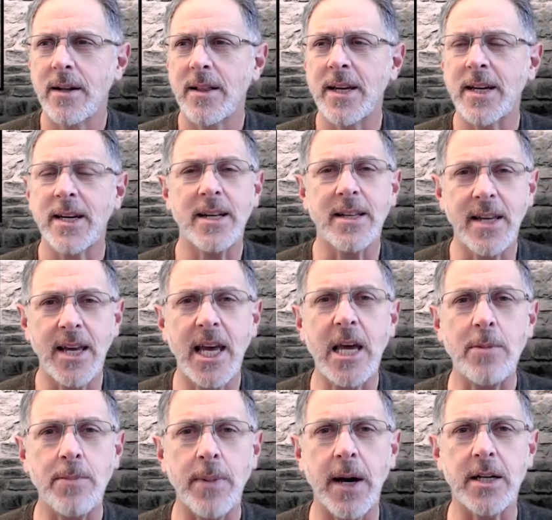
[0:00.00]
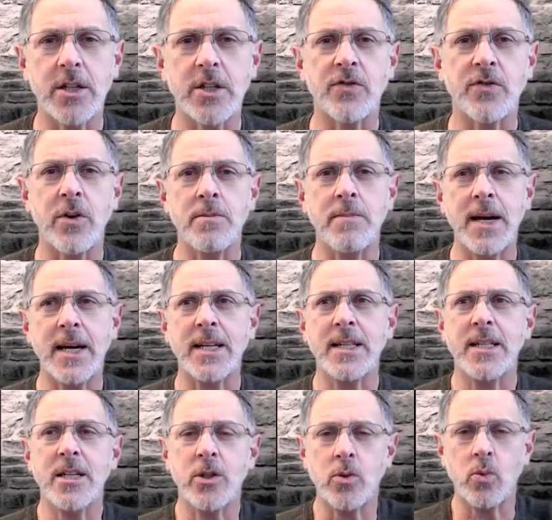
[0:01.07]
that can keep us from
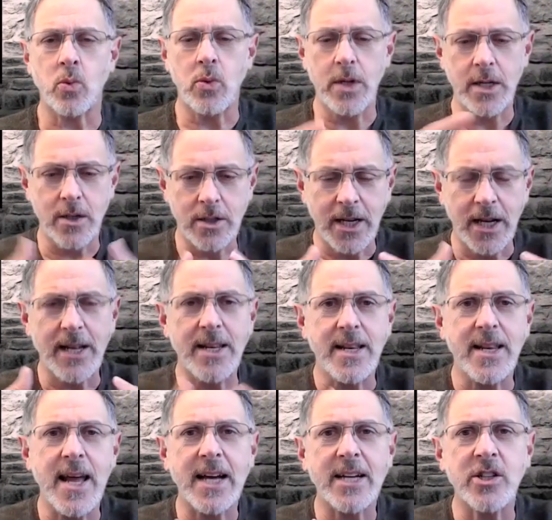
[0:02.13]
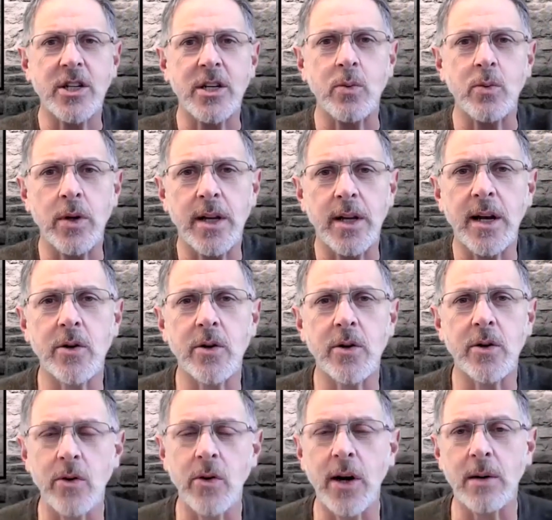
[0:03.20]
making this real connection with another
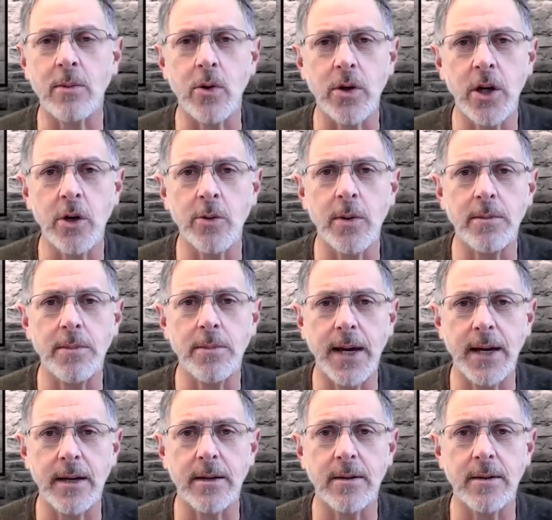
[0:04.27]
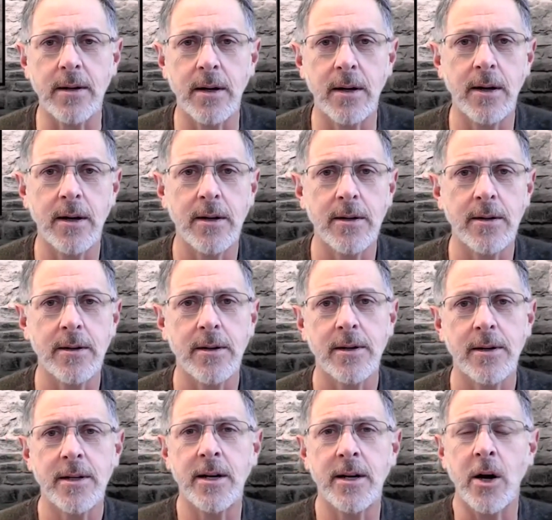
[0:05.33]
incredible human being.
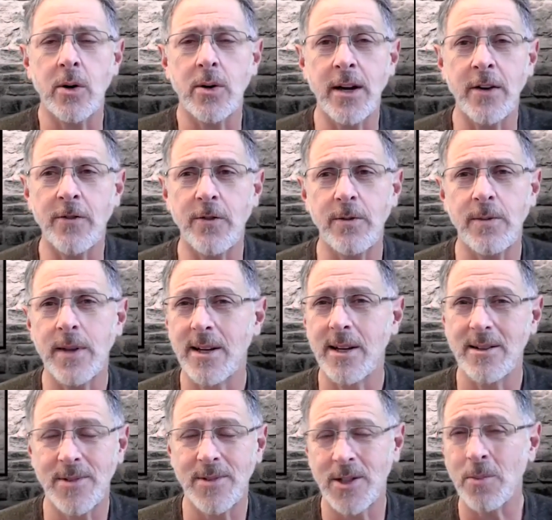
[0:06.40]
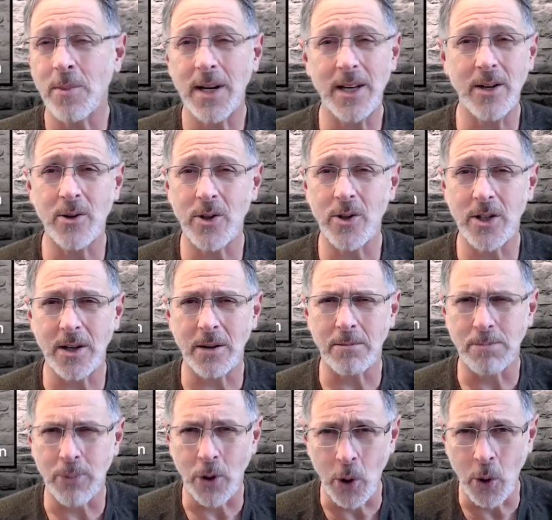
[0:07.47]
If somebody uses a
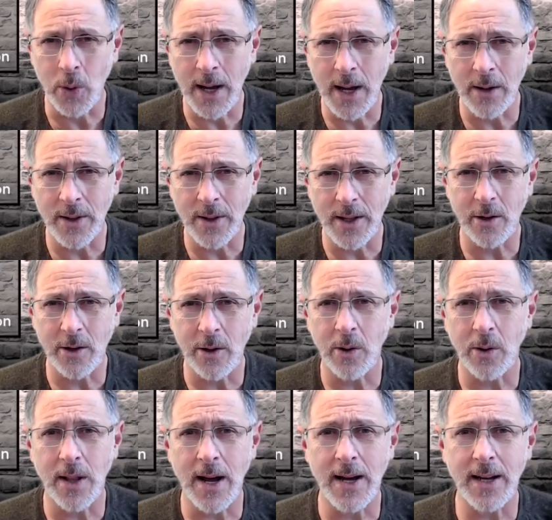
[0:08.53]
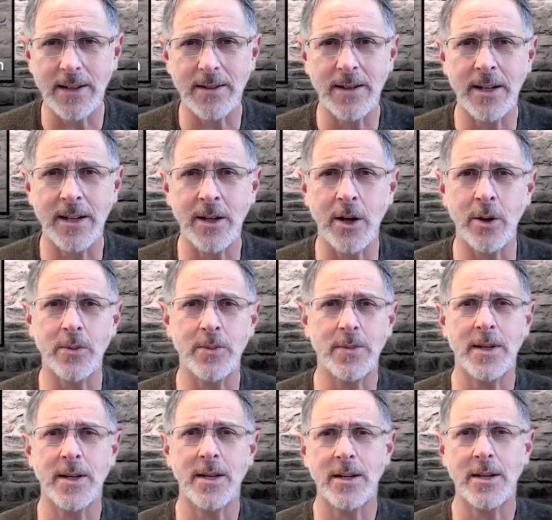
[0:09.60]
pronoun that you don't like, you're
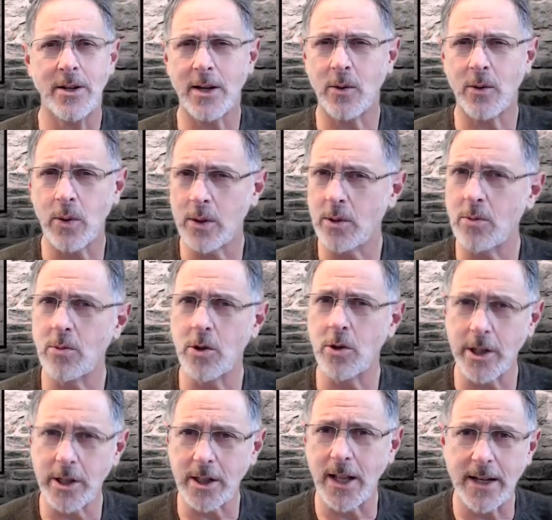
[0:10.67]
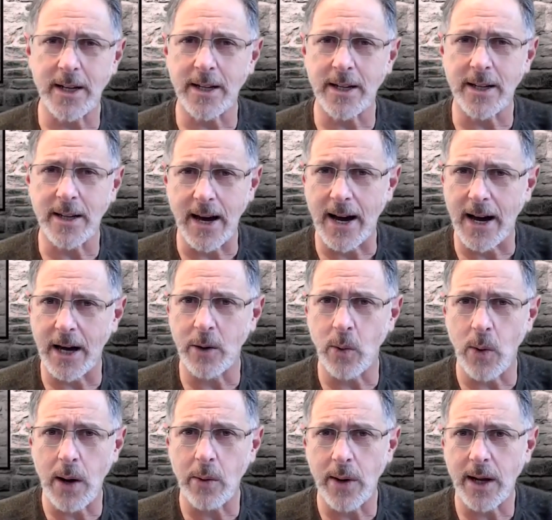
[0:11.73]
like, well, you look like a guy.
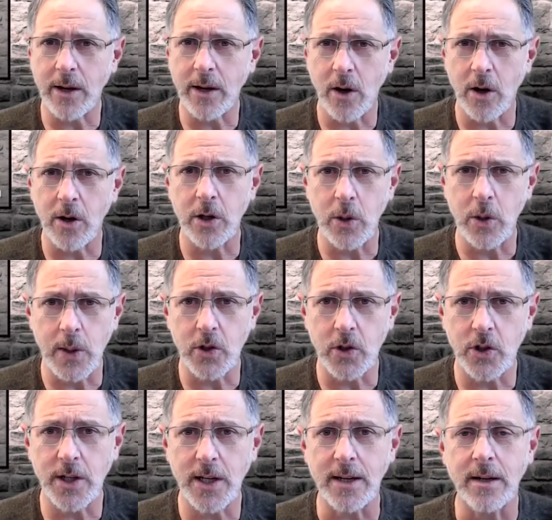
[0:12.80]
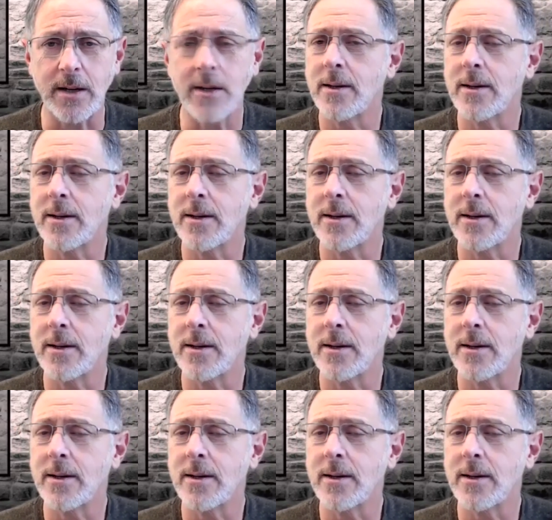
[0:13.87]
Why would I call you a she?